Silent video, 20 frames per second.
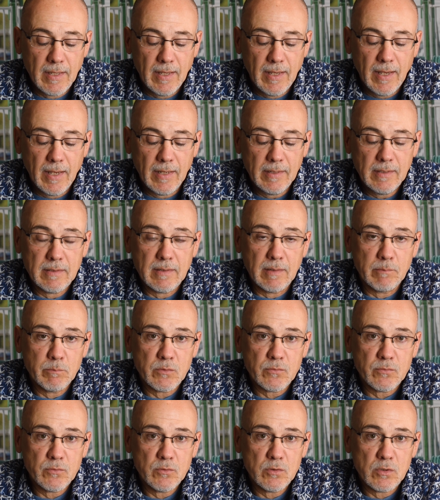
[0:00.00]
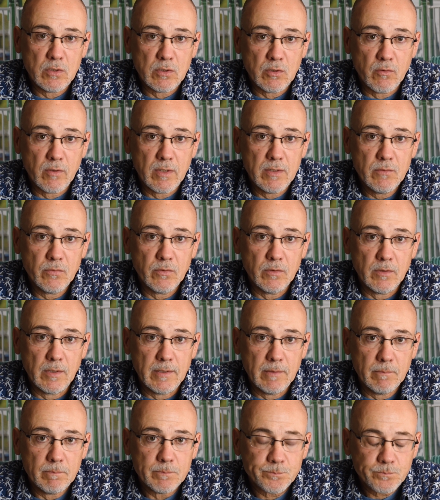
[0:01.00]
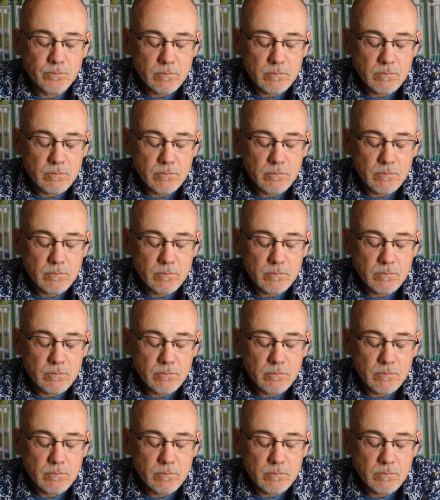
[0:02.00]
and number 4, Gratefully.